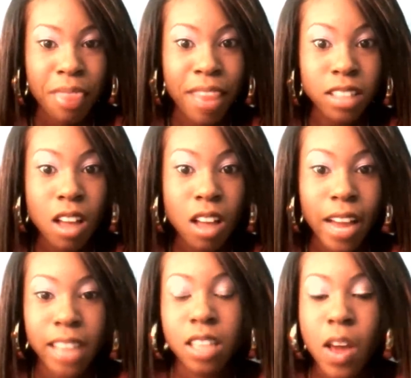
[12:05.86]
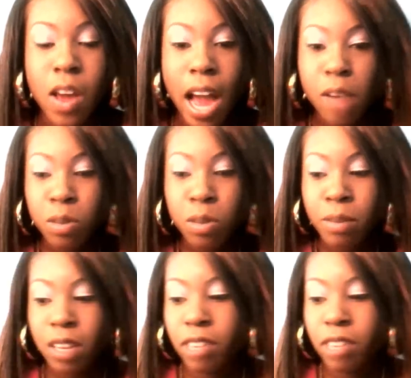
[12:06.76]
that's all guys so I will
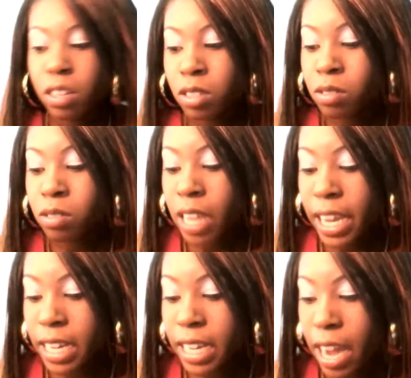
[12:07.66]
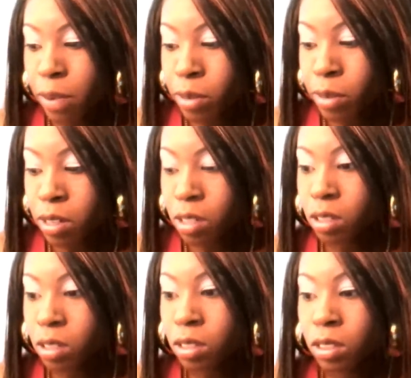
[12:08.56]
make a video soon and I
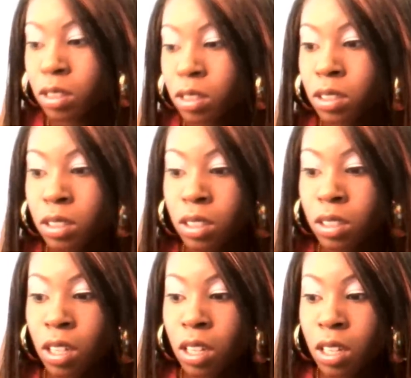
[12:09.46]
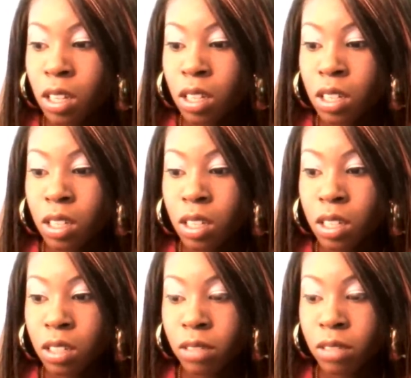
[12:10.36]
will
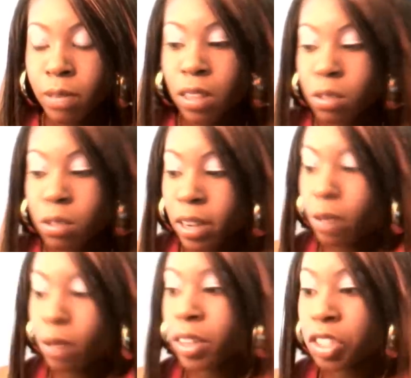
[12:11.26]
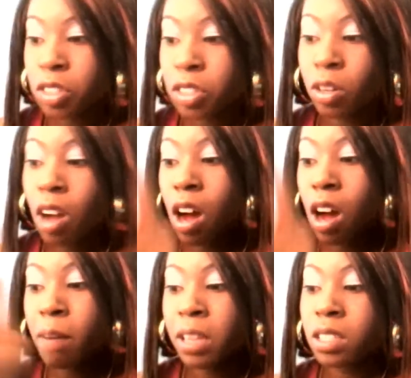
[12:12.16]
respond to any questions or
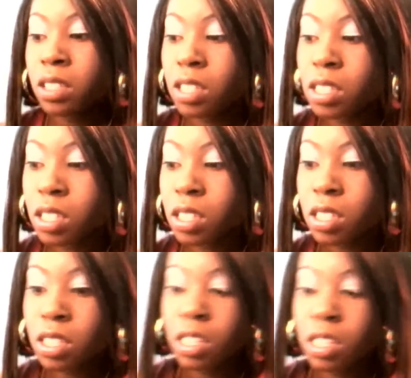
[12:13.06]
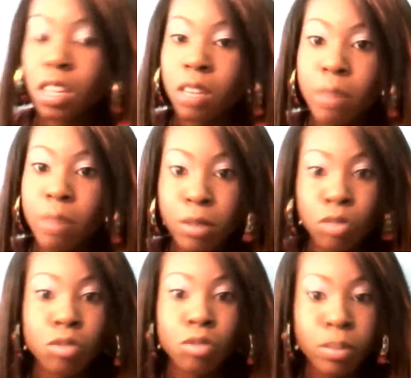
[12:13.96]
comments remember
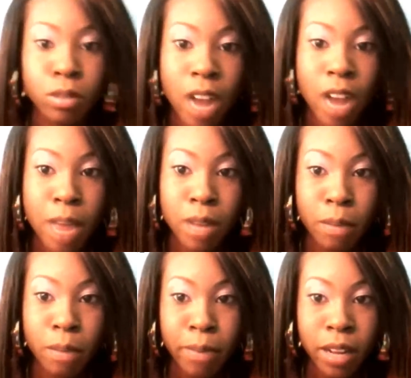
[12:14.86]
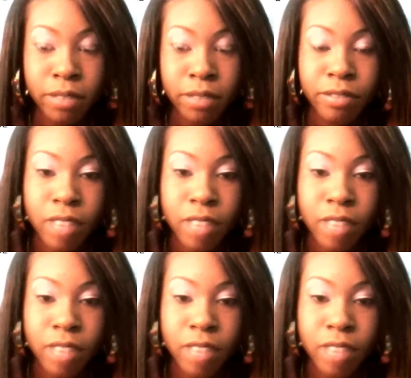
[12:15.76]
to subscribe above